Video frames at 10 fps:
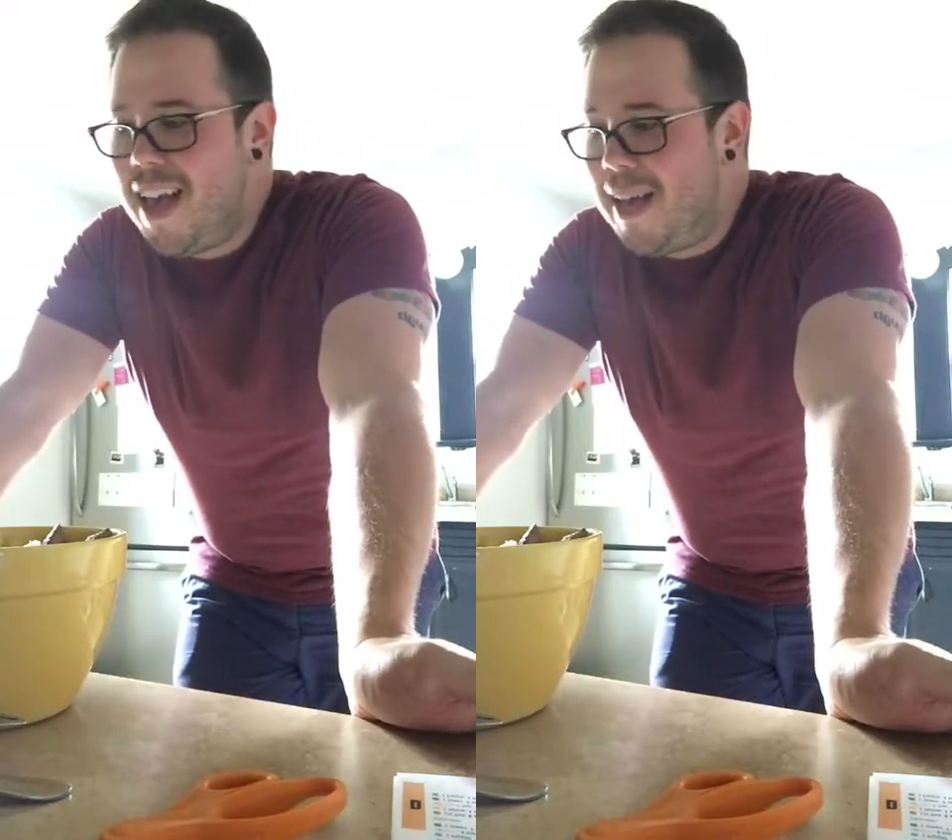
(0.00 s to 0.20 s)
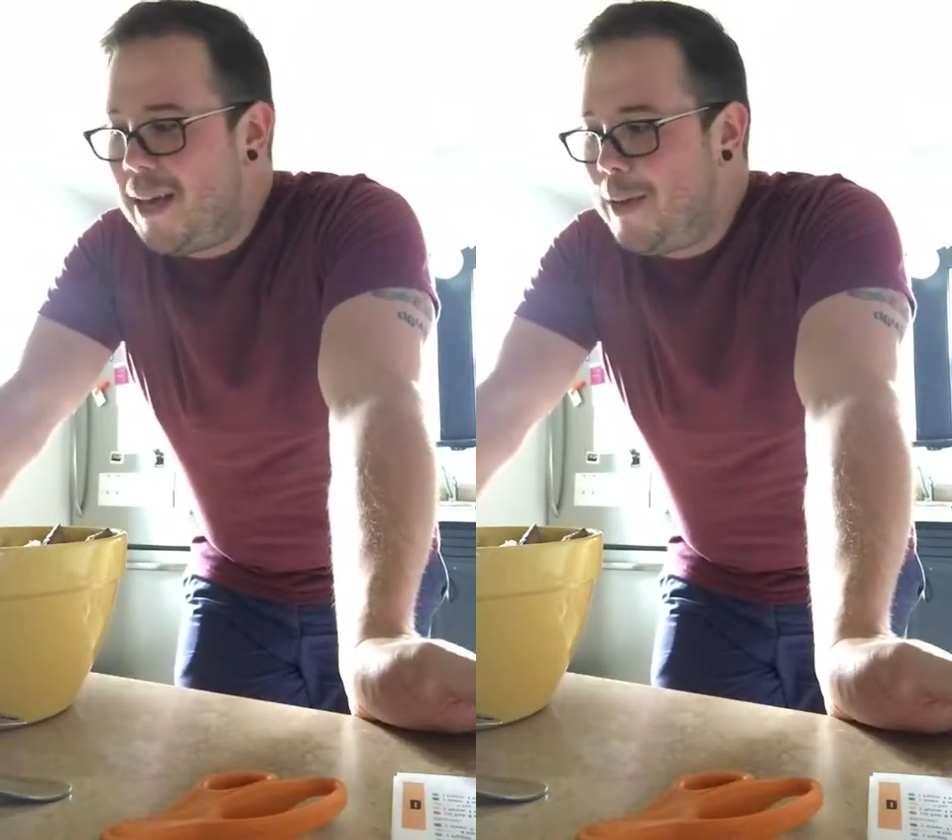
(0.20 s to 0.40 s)

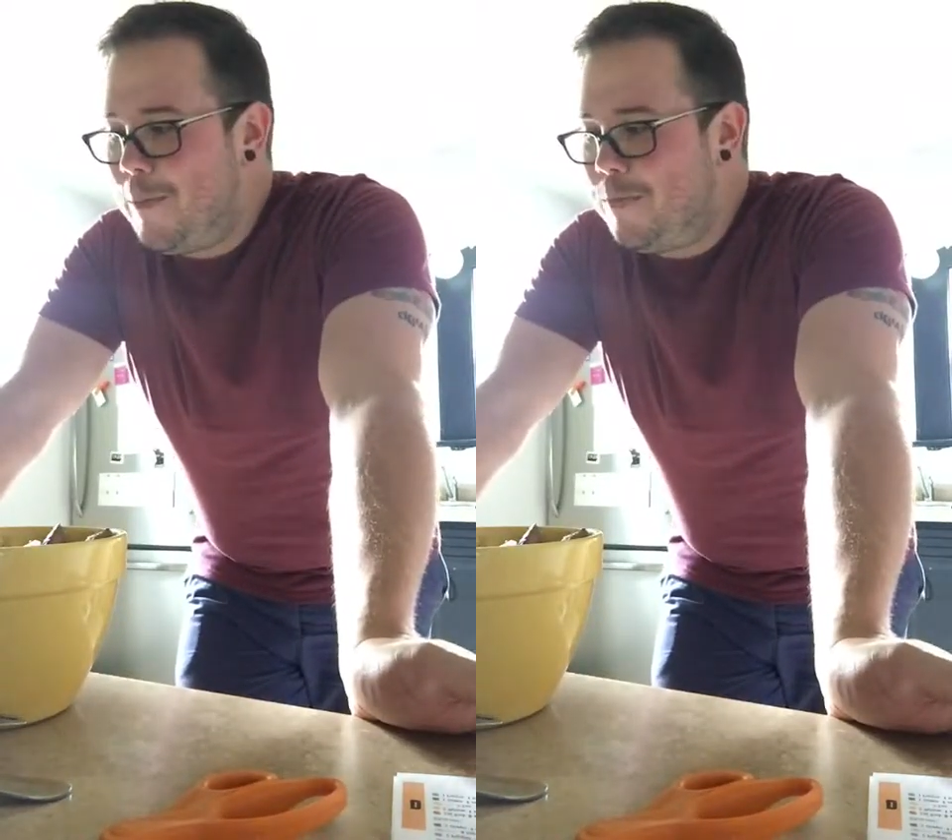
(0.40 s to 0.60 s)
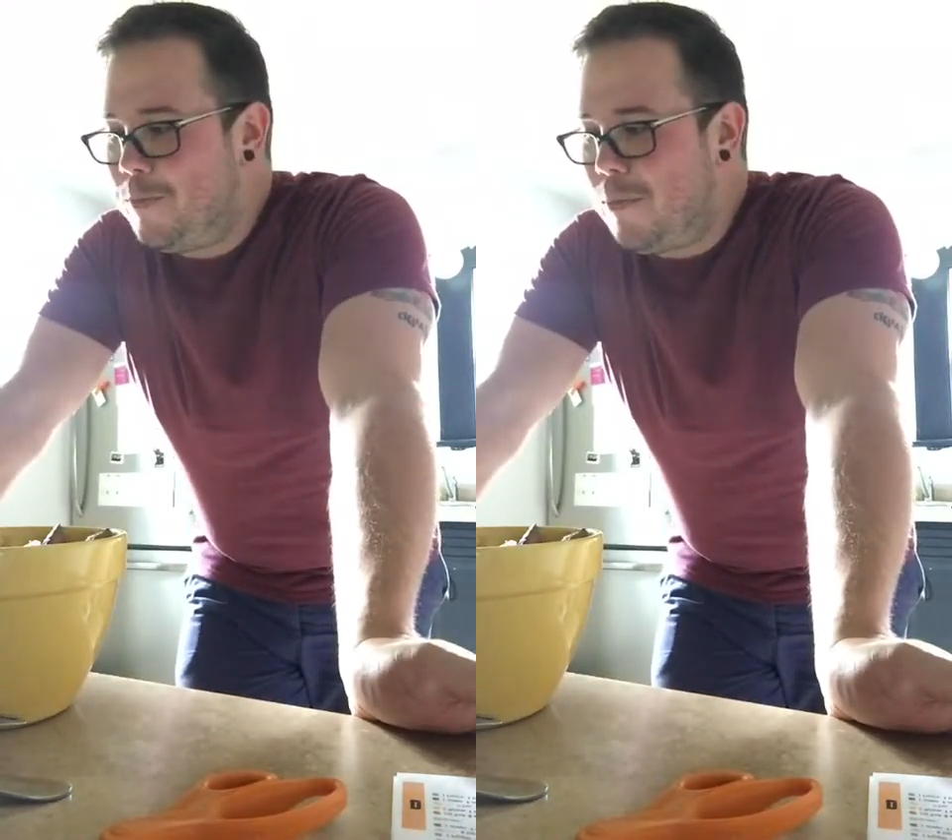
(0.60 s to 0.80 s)

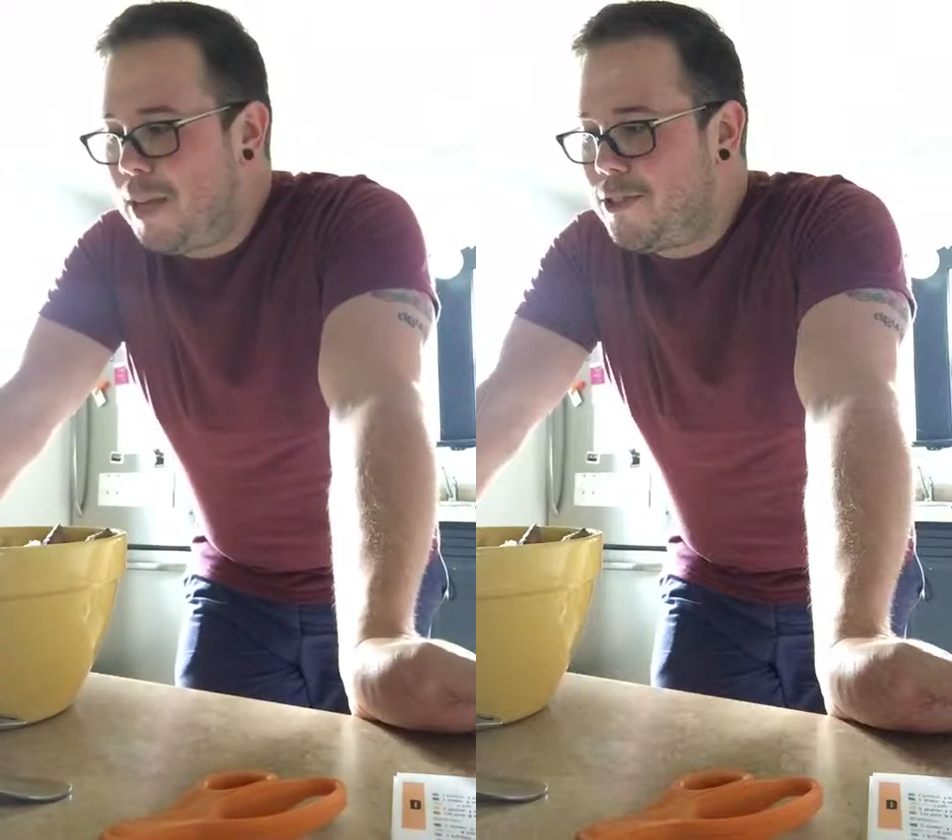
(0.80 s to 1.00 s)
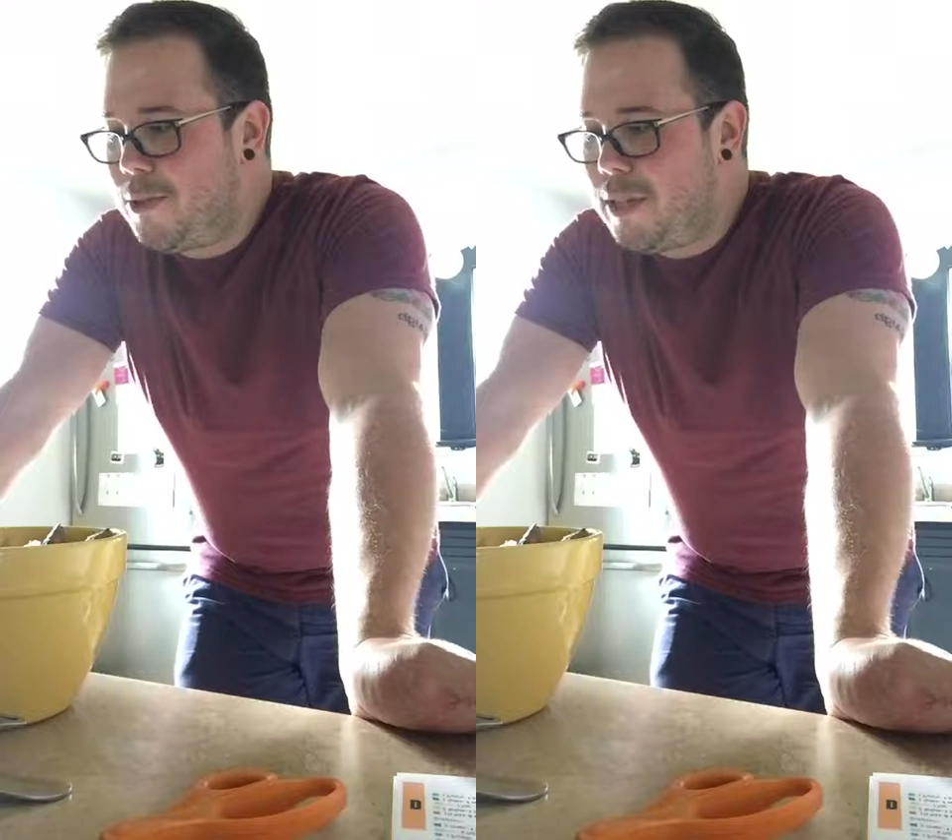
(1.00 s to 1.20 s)
By
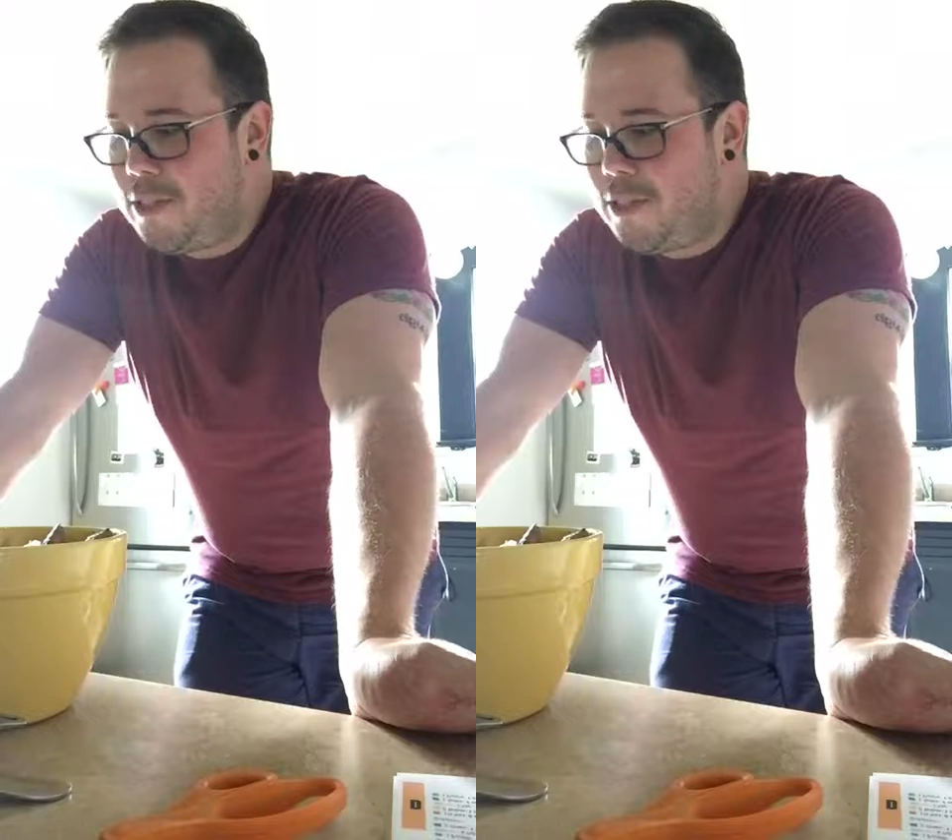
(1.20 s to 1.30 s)
truly